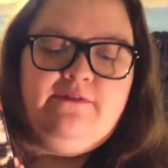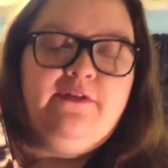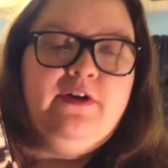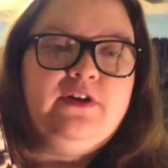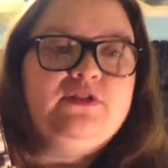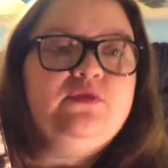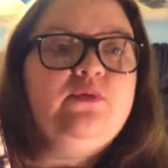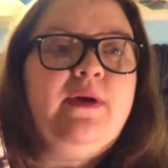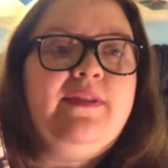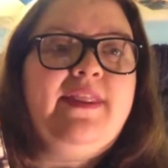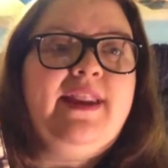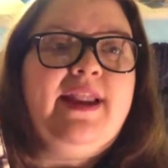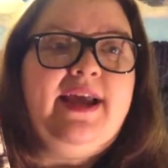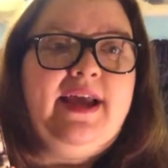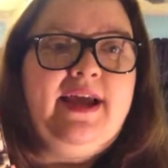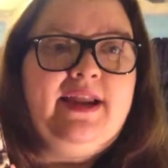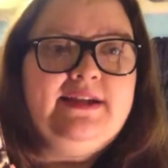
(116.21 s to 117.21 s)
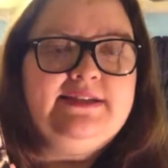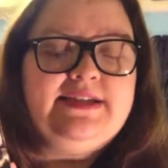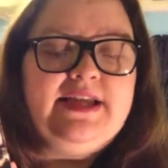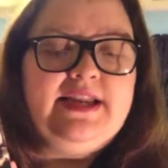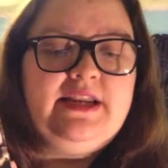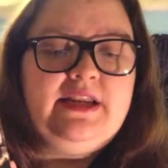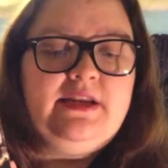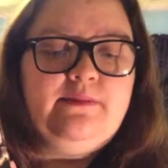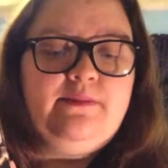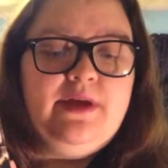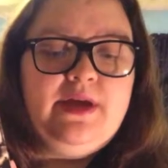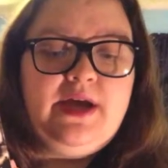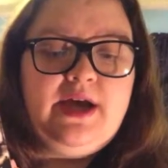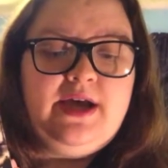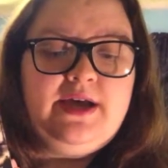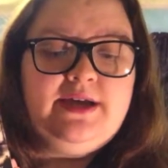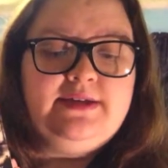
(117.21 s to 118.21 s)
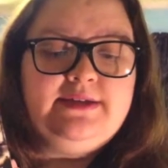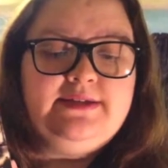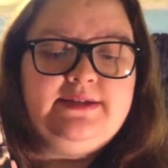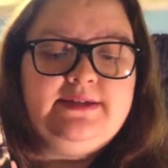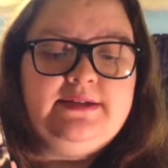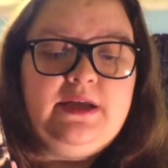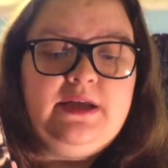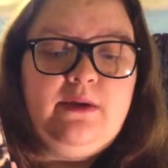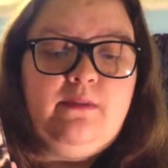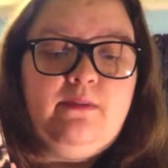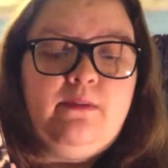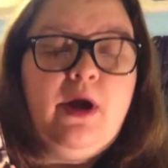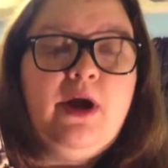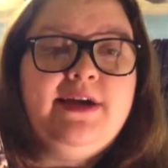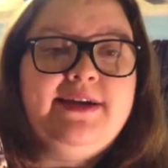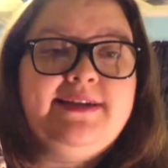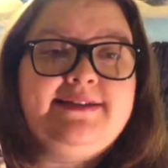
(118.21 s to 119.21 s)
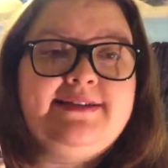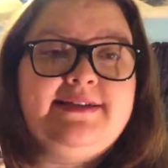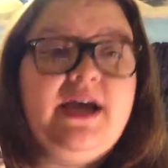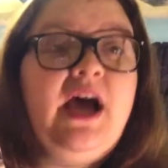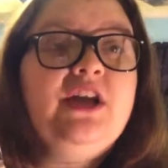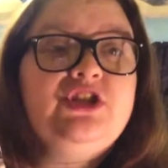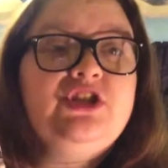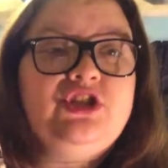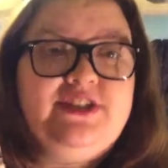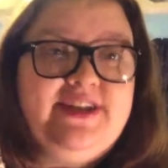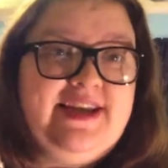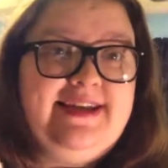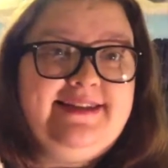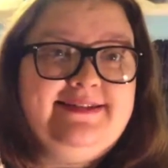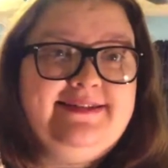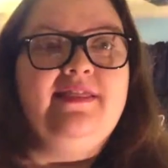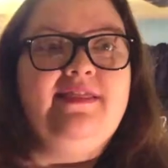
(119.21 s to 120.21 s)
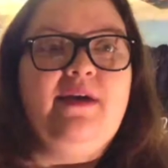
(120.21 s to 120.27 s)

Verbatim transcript: first one that I annotated because Markus touched it.